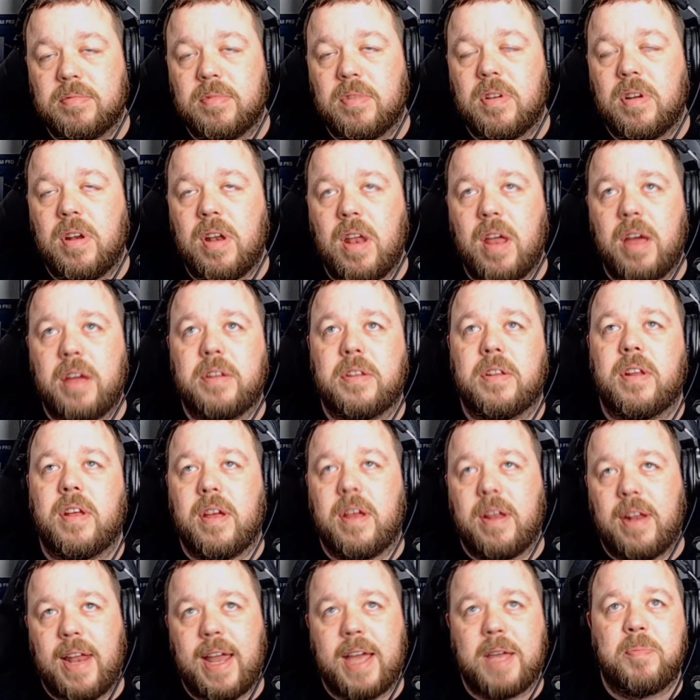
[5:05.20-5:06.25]

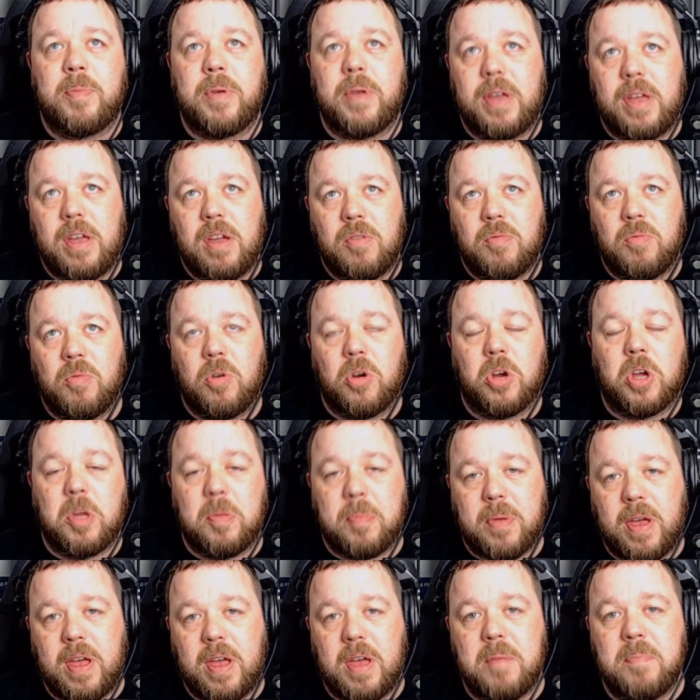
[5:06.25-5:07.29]
Lagby, Rocket
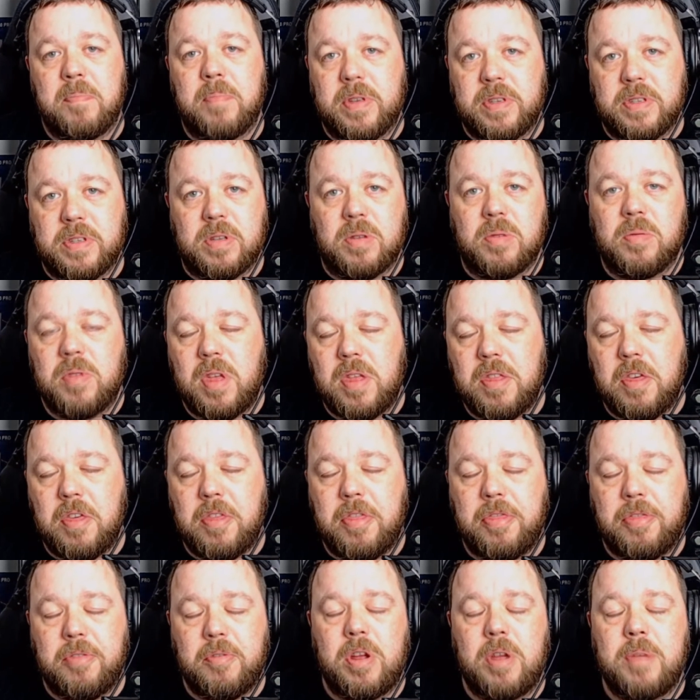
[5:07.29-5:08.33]
Bear, and Bizzo. They're the
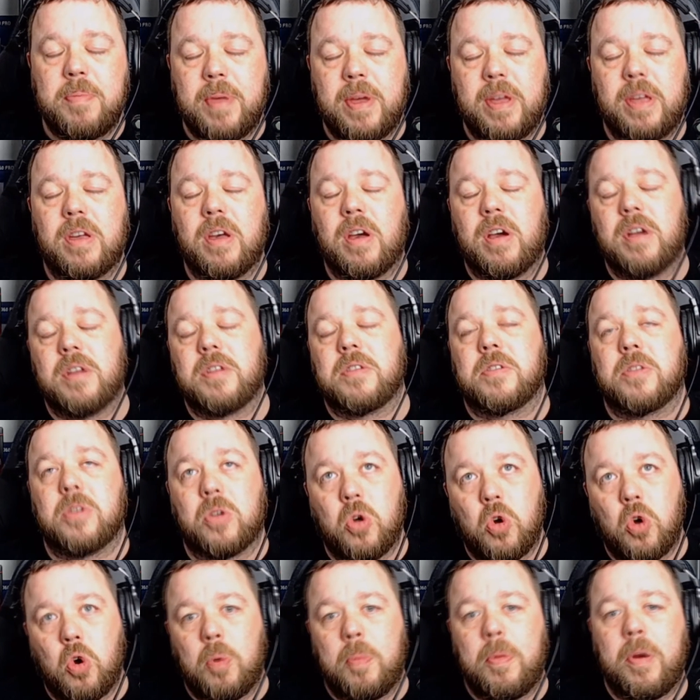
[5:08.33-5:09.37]
three main guys that
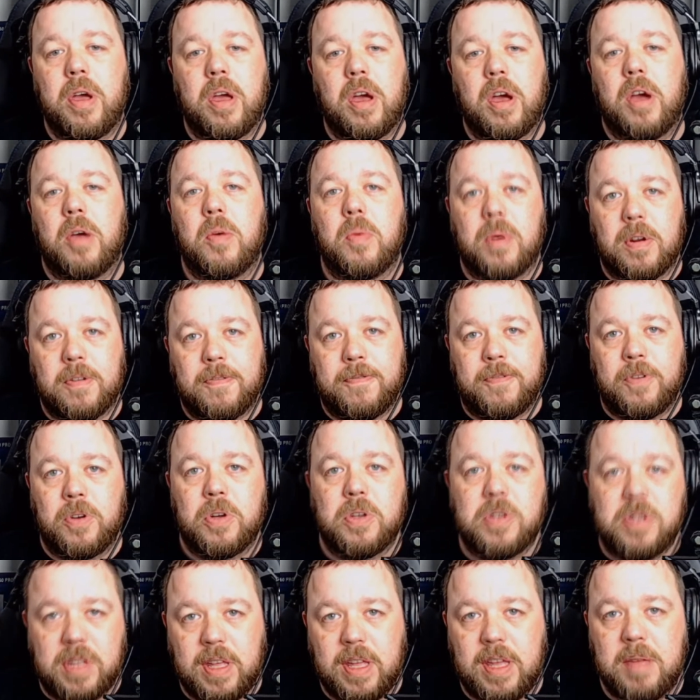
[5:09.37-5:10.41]
caught my eye when I
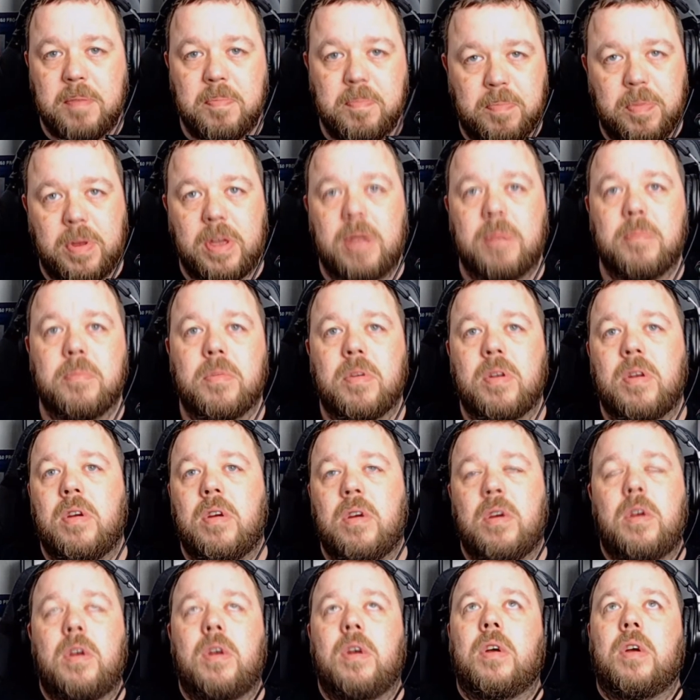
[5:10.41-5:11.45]
first hit Beam.
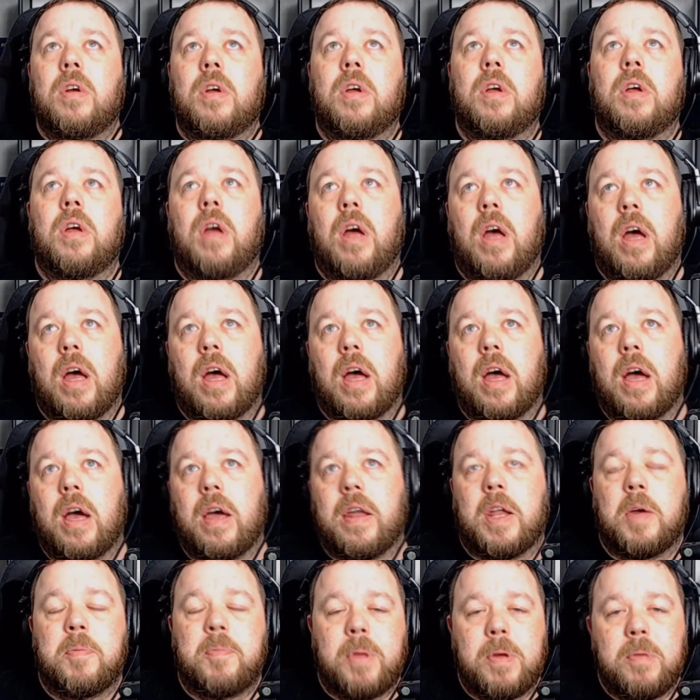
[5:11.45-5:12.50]

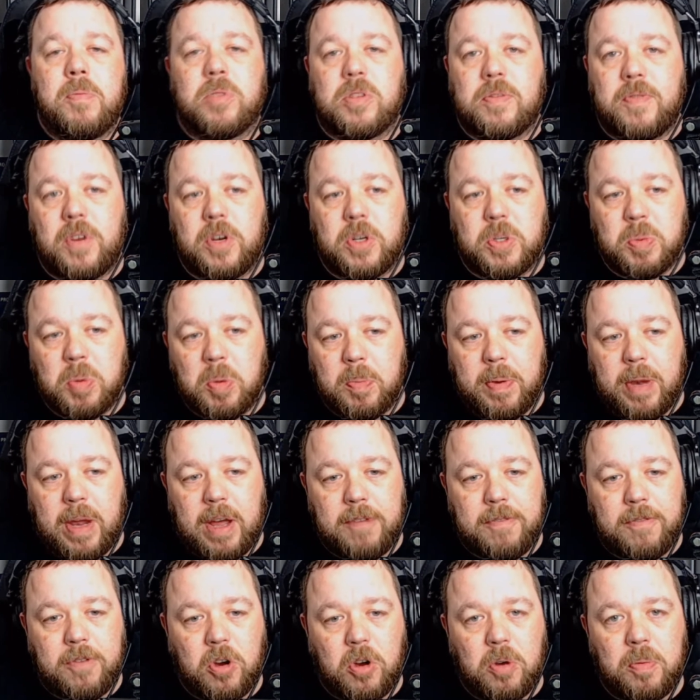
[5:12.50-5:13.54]
And Beam was a very small
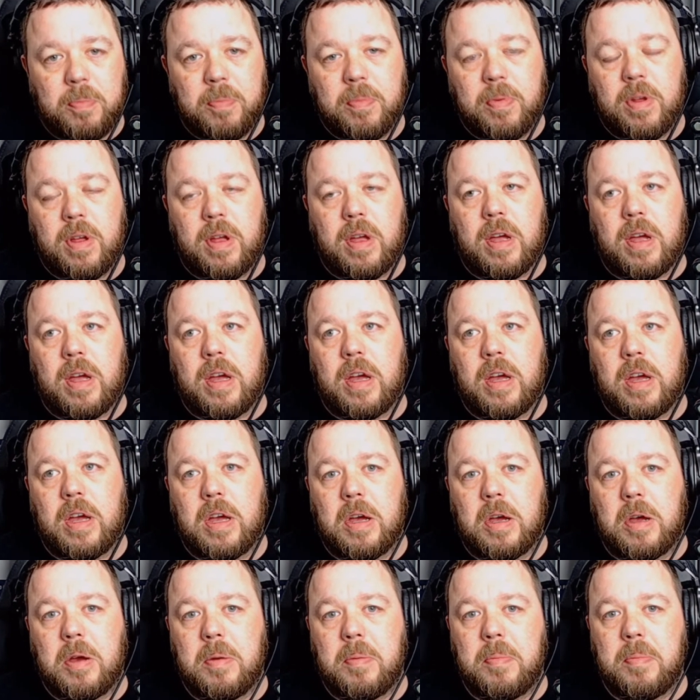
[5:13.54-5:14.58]
platform,
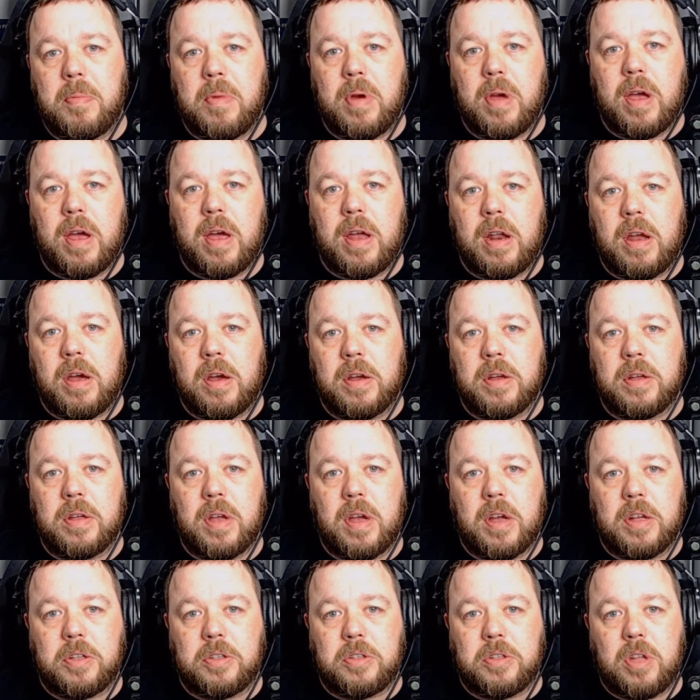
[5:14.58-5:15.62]
and
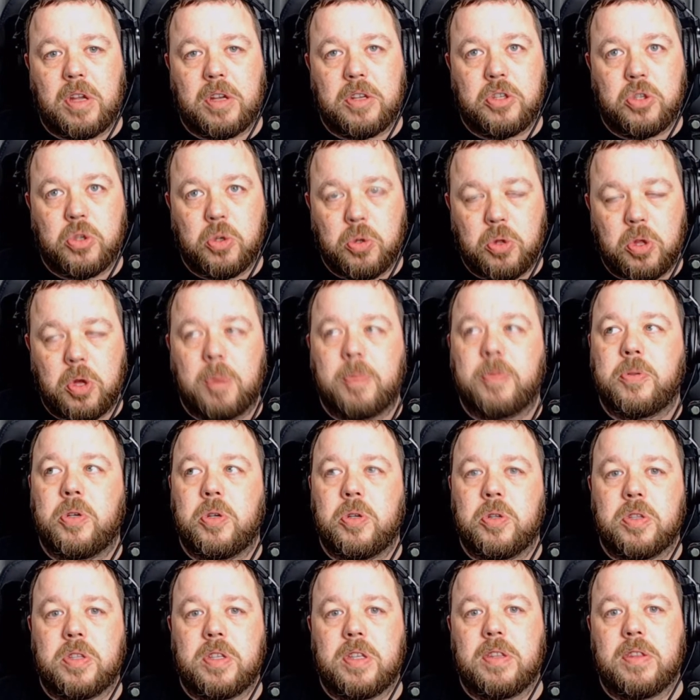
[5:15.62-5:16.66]
I saw the
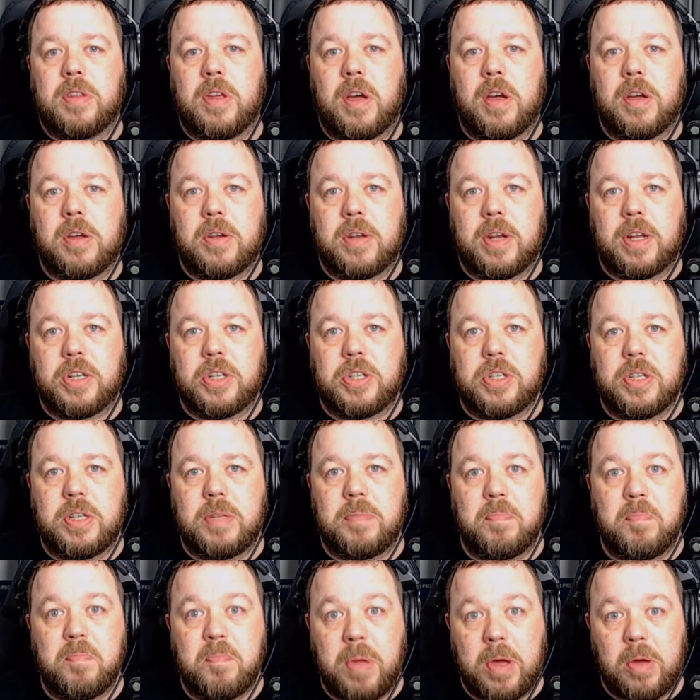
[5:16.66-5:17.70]
opportunity that I could actually
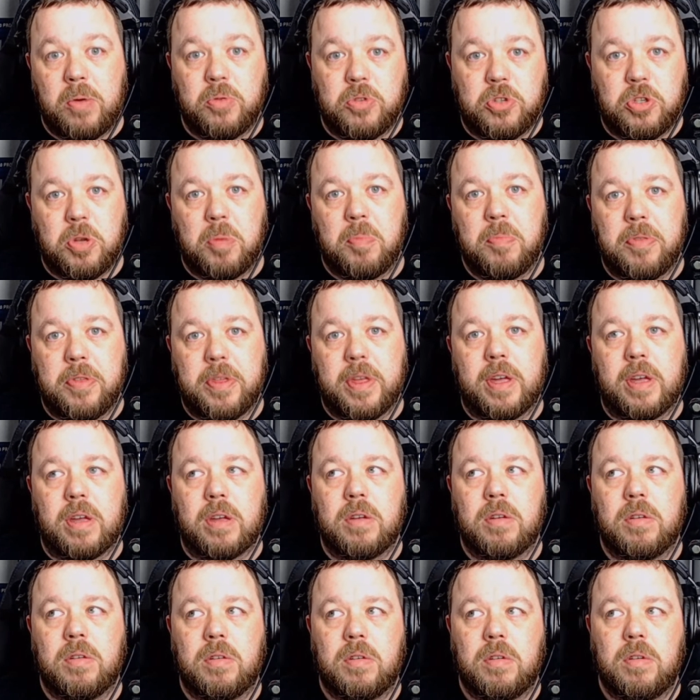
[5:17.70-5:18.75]
build something
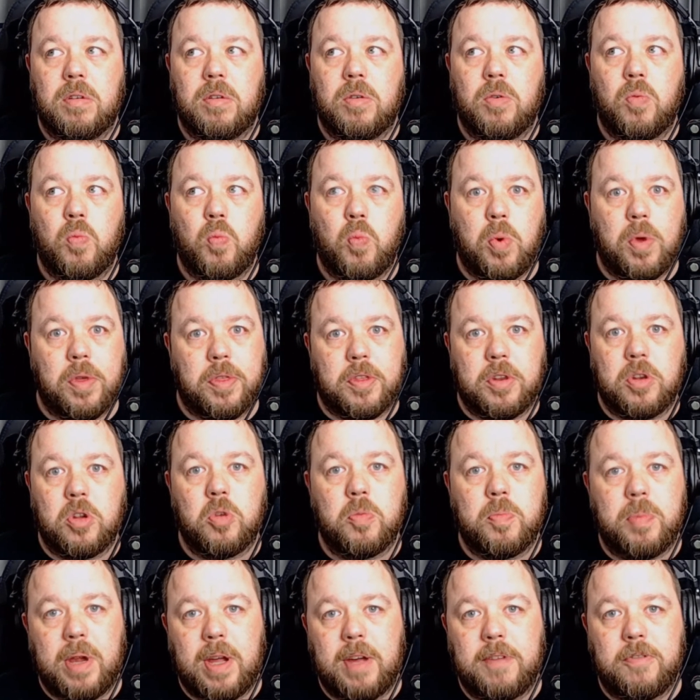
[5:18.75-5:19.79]
with a new
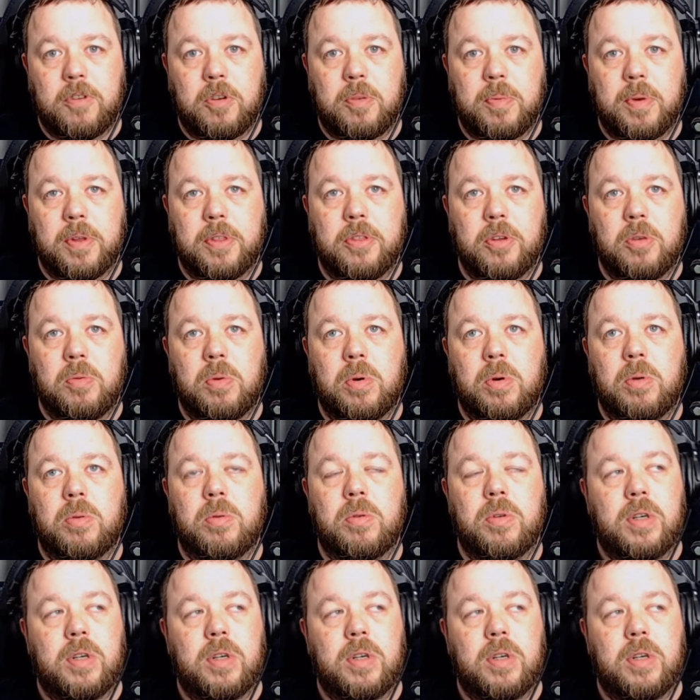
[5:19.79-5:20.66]
platform. I thought, well,